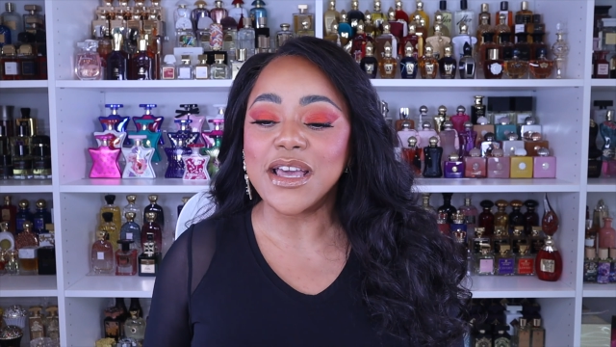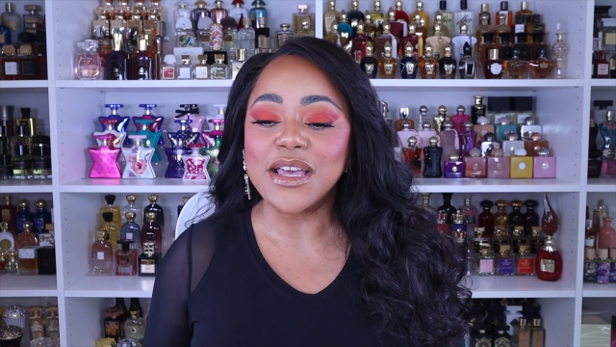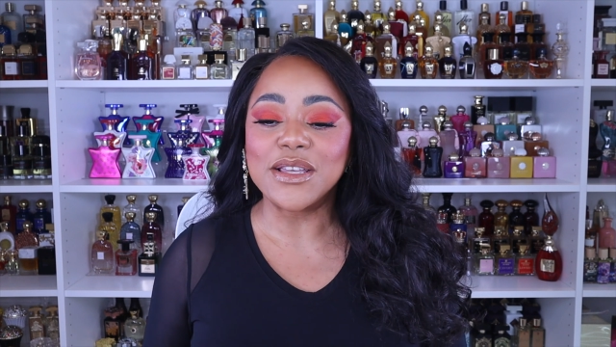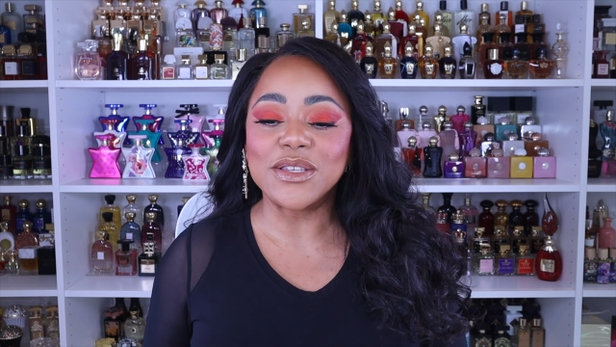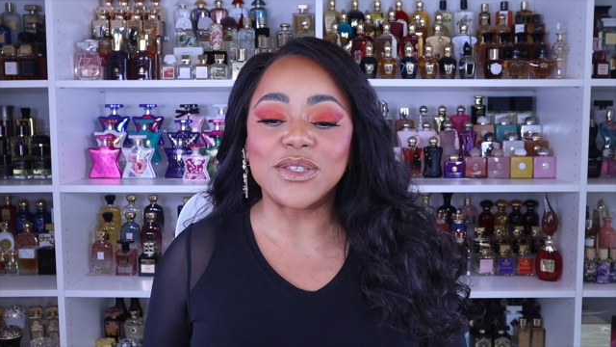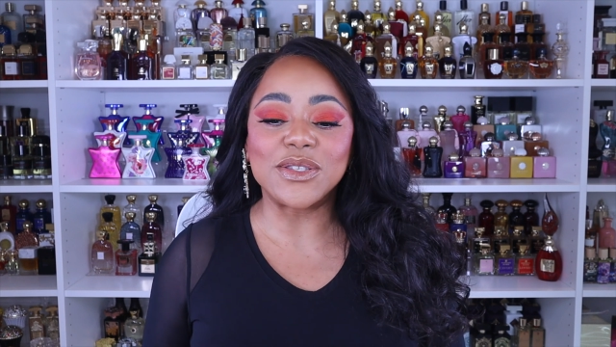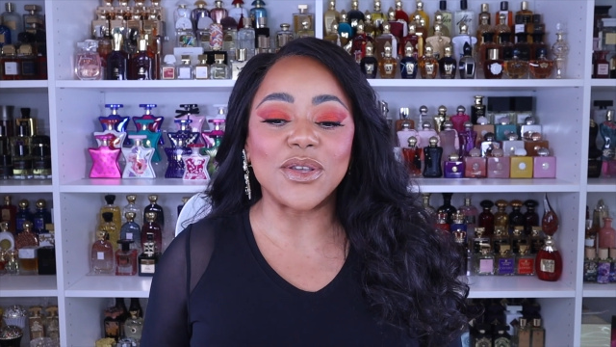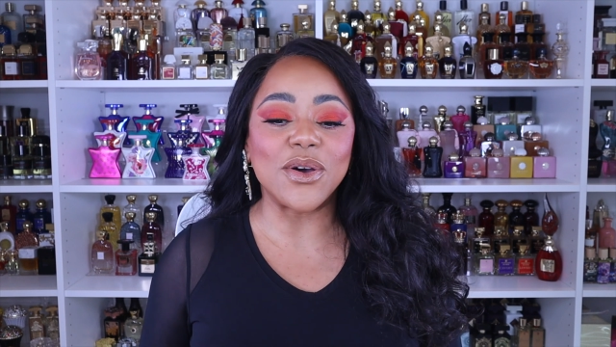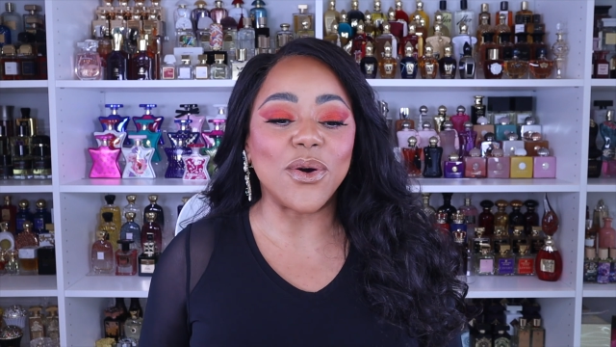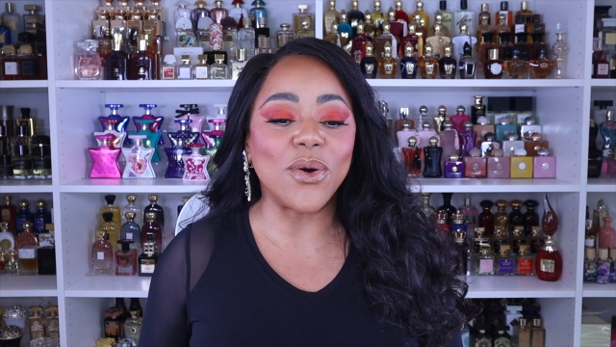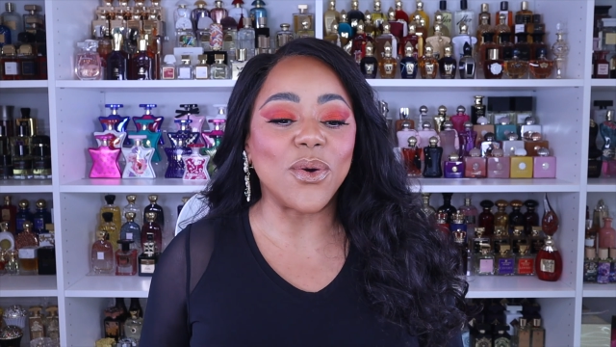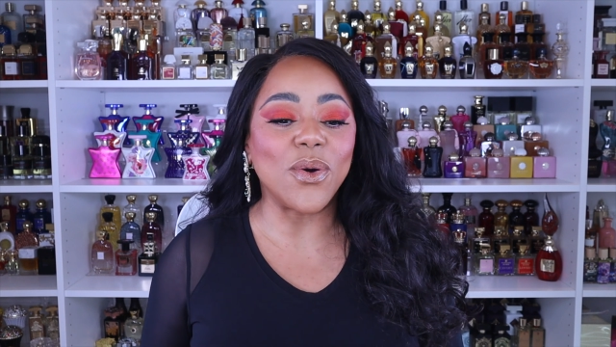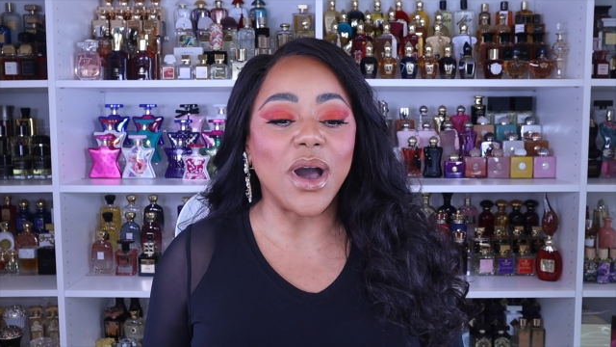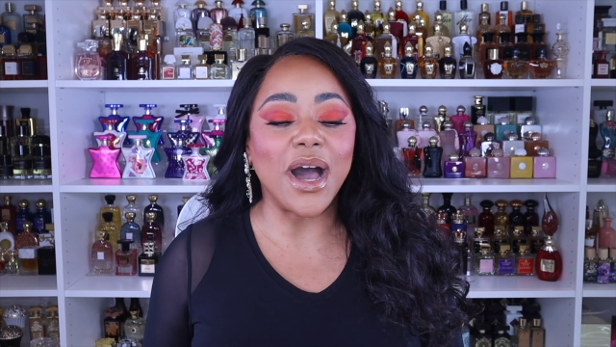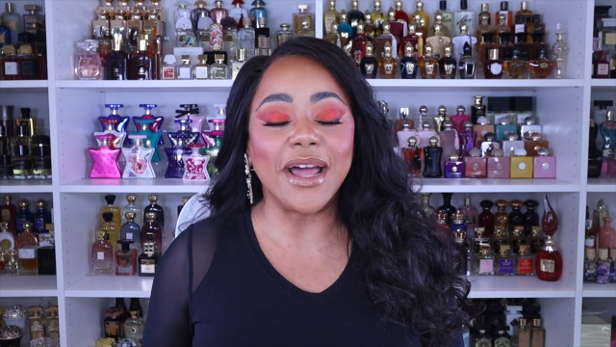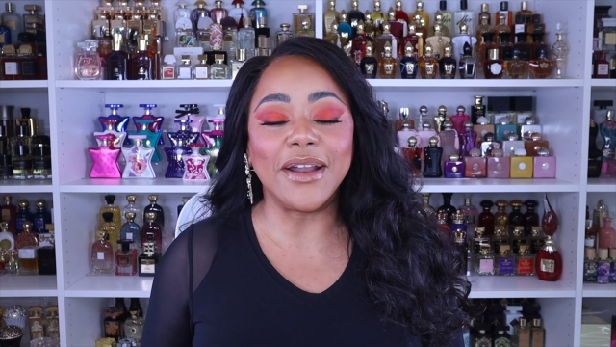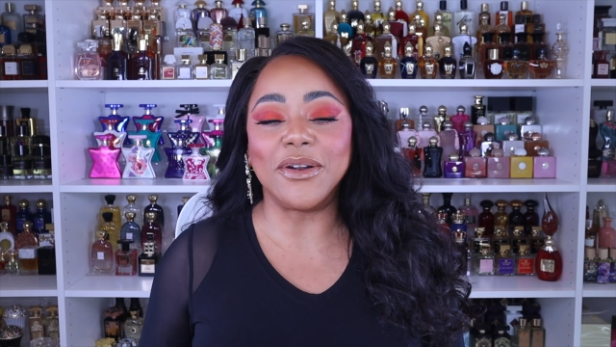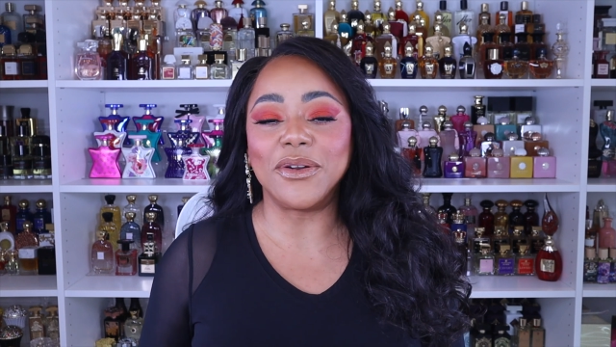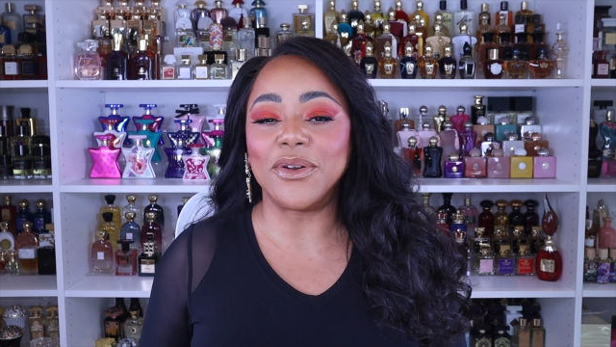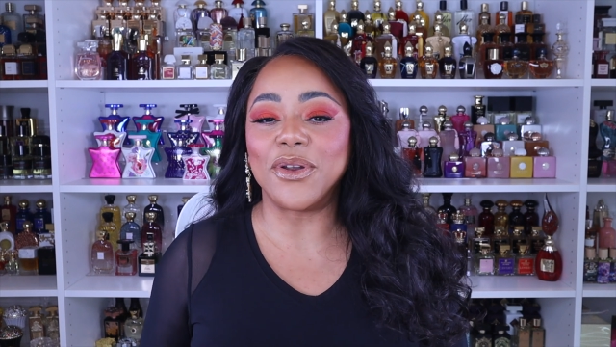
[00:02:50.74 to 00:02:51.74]
So
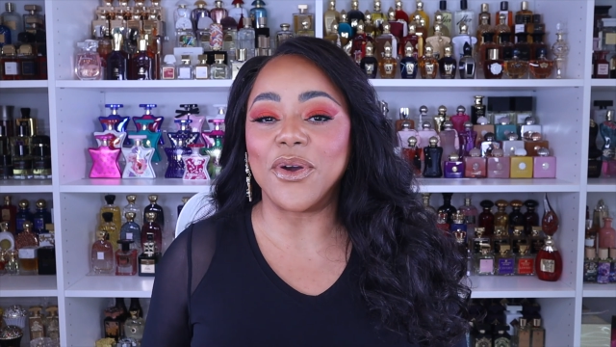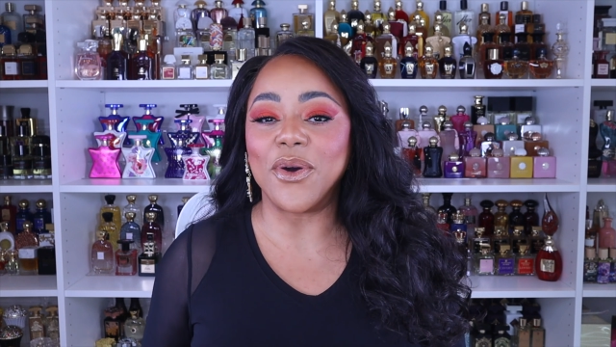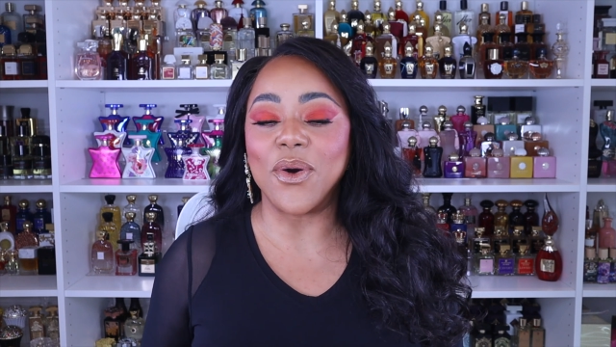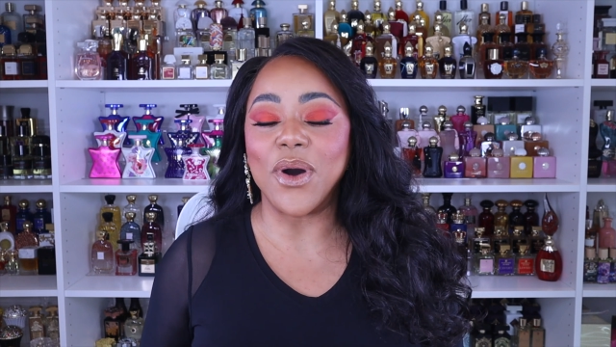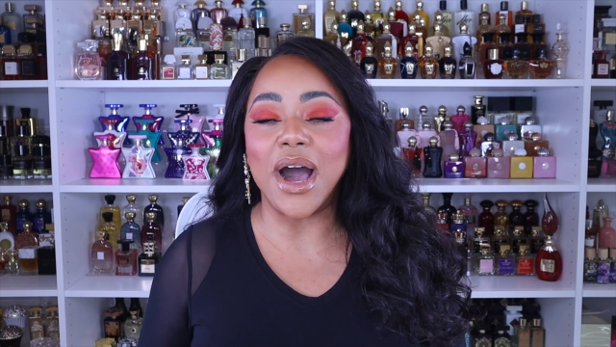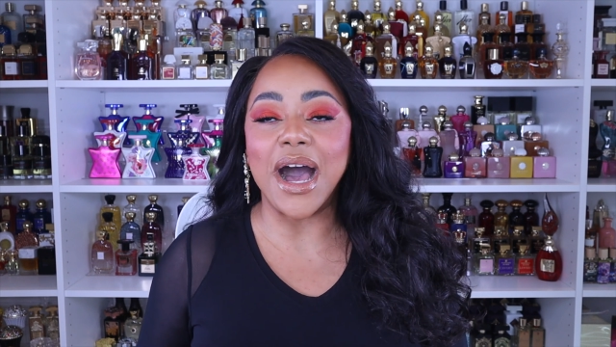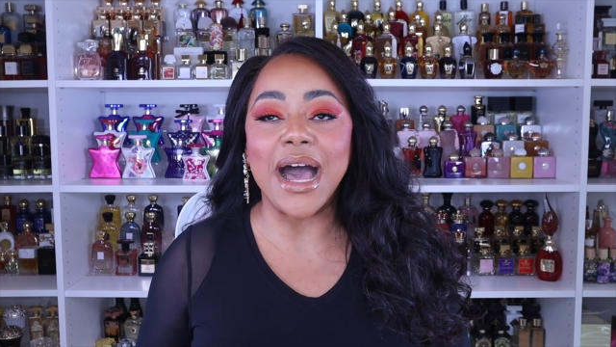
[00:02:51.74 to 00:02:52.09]
I don't know.